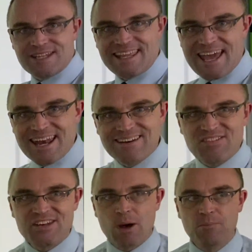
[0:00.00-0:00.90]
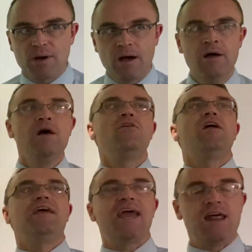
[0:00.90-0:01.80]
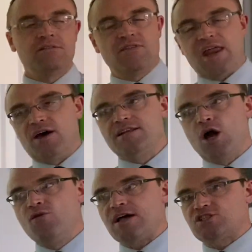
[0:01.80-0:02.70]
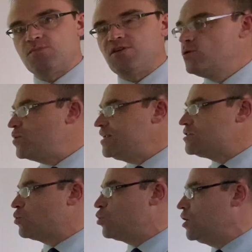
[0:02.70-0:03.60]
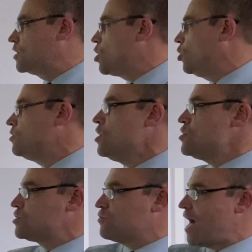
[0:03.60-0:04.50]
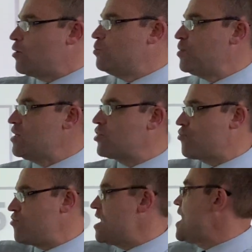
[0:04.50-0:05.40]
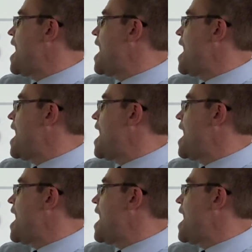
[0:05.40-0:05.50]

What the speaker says: at the end of the number. And again, then I know that's something that we need to work on. So that would be 3,